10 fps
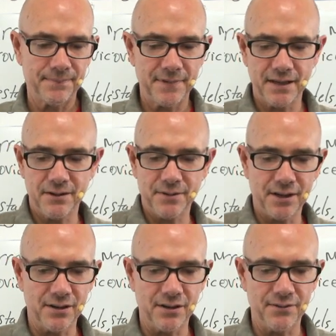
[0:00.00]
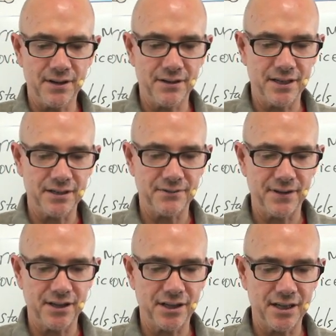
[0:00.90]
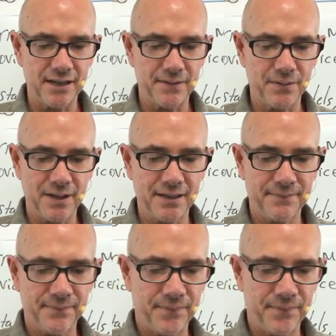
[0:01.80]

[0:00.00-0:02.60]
Here we go. There it is. Very good, everyone.